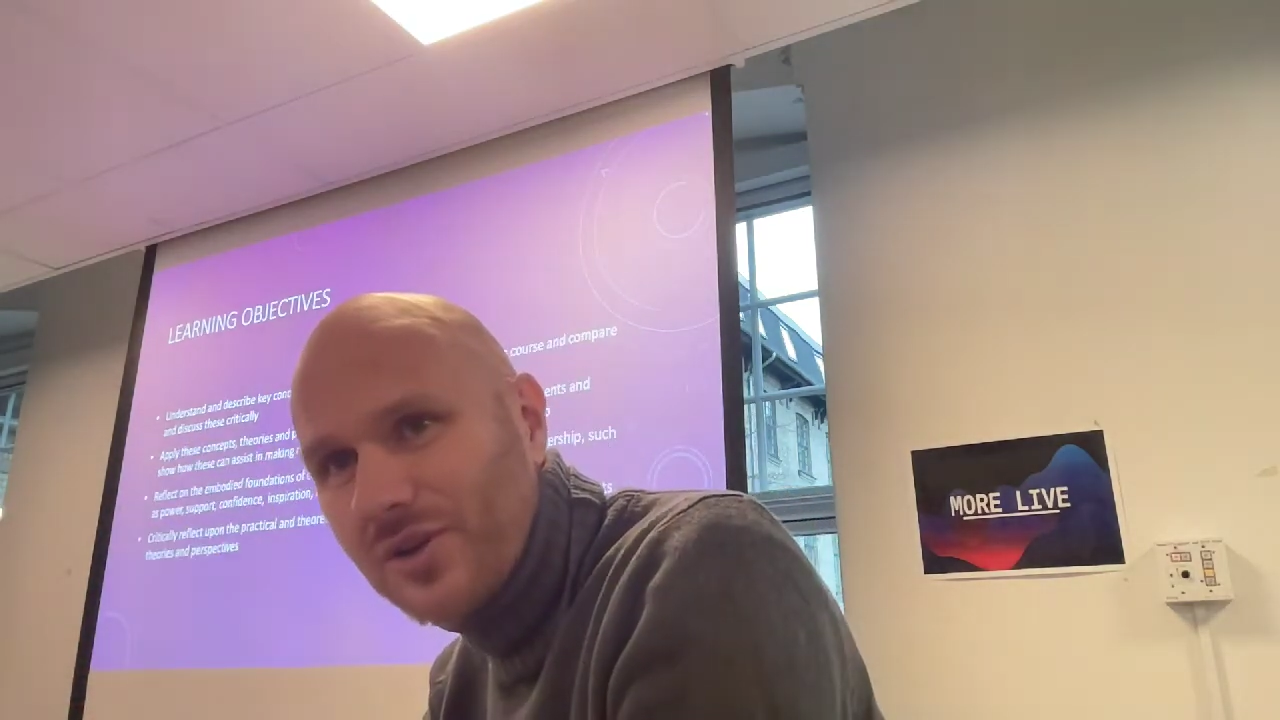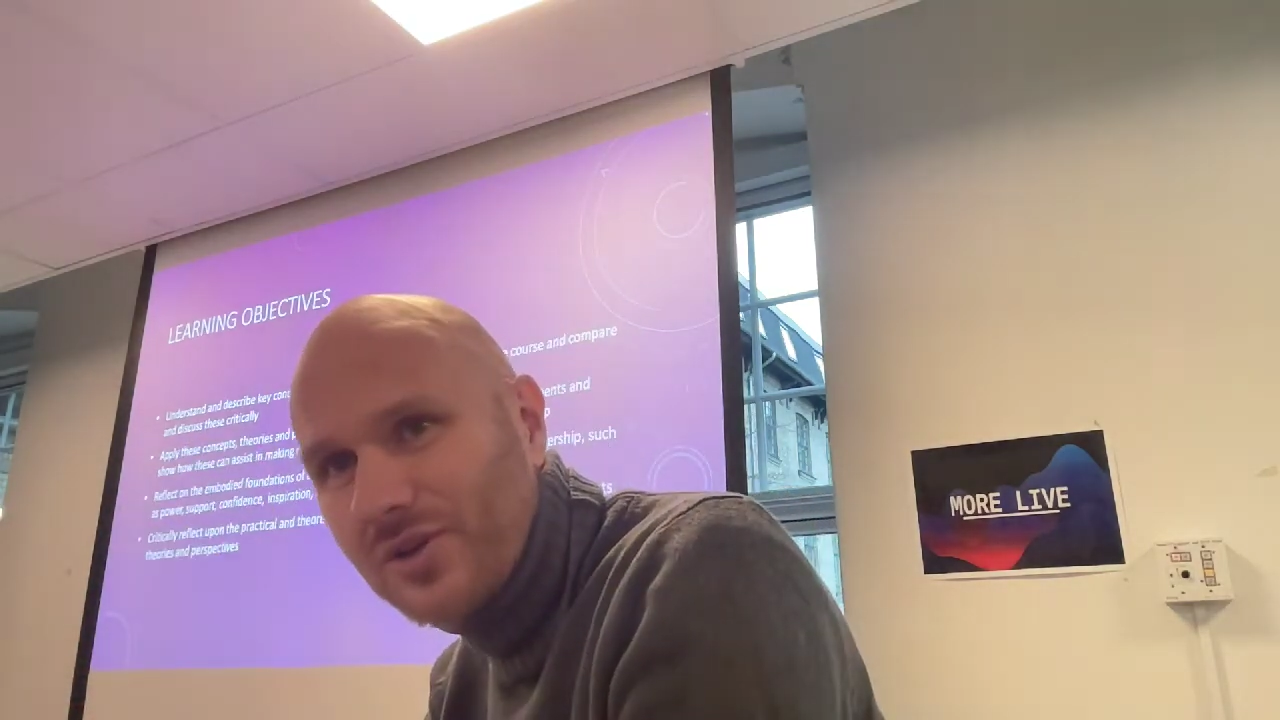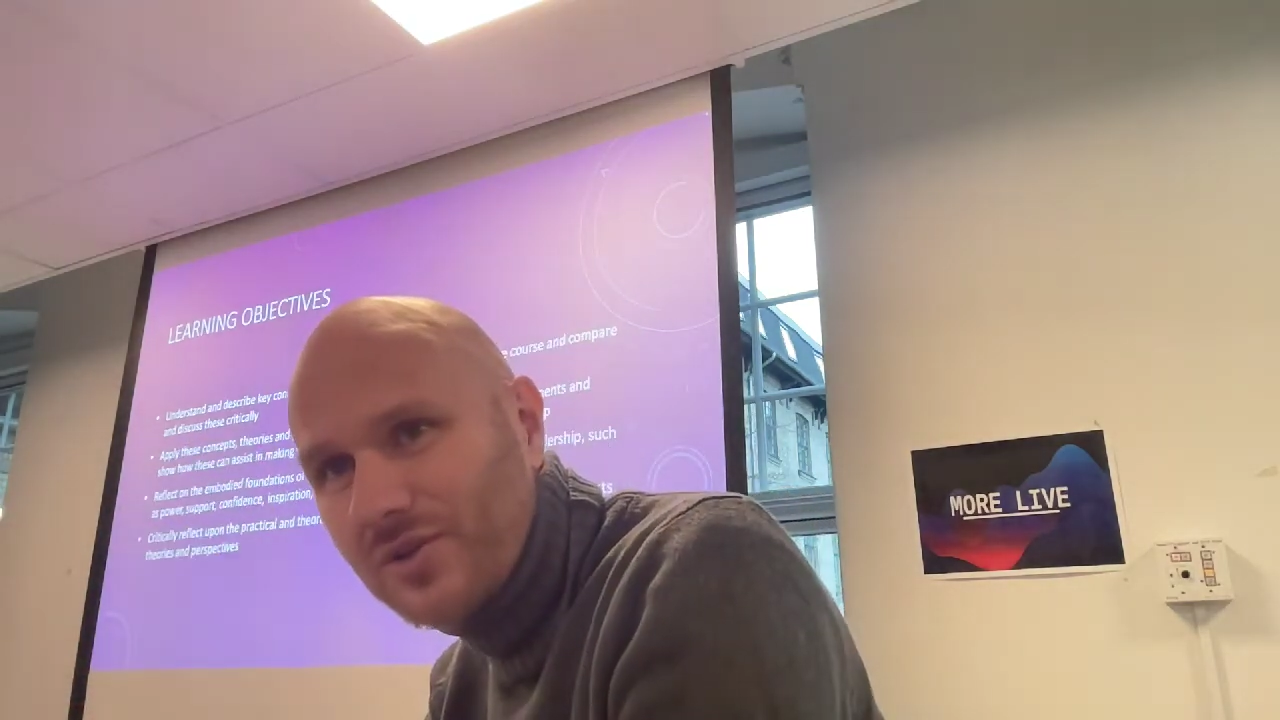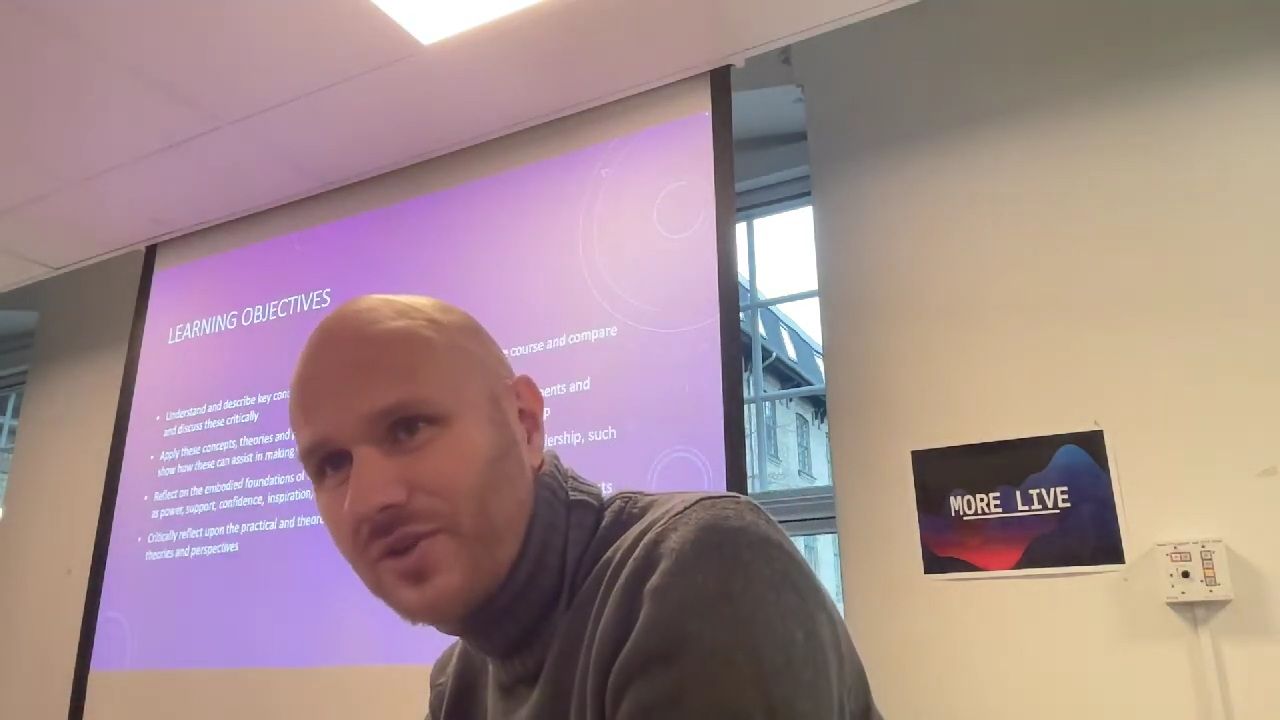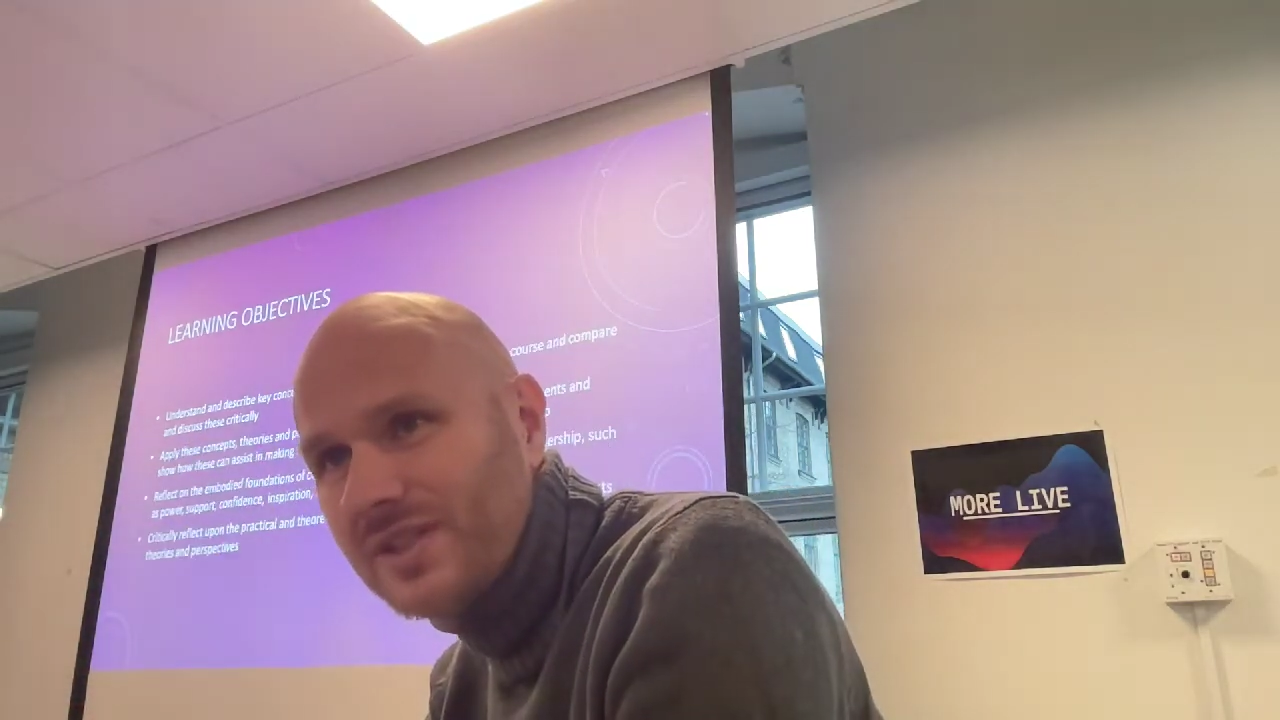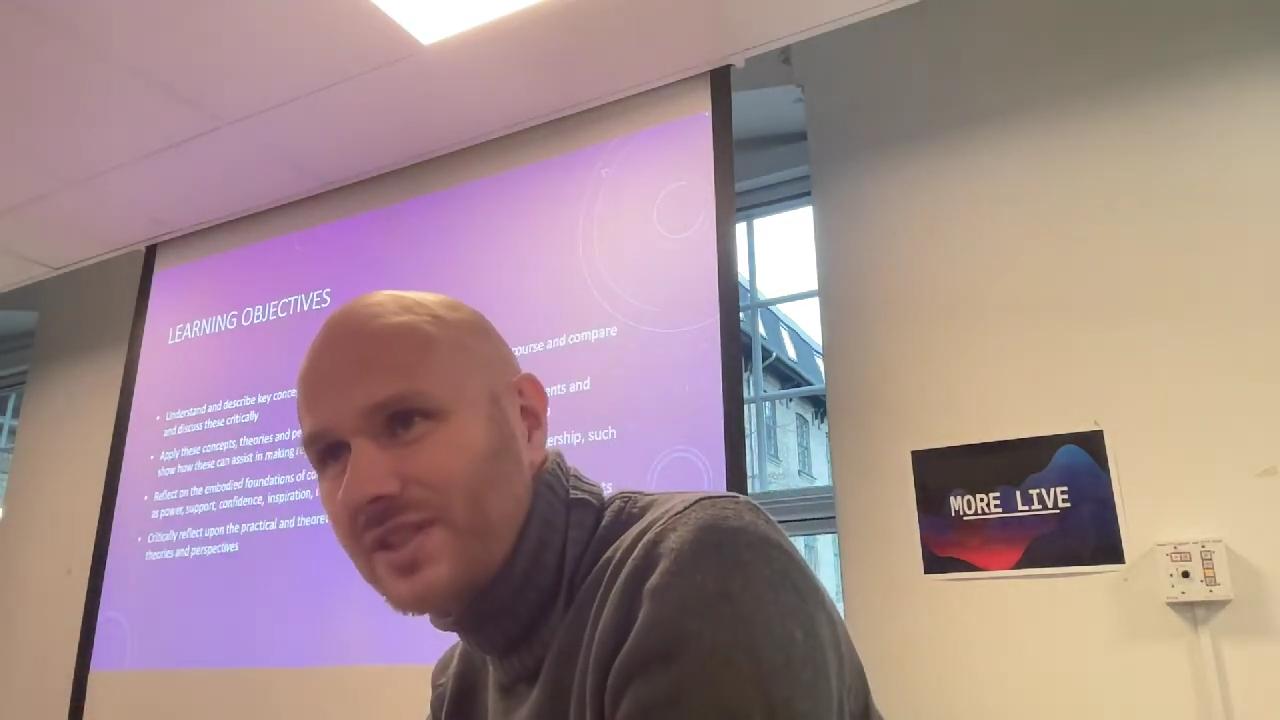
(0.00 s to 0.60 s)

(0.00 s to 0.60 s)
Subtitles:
concrete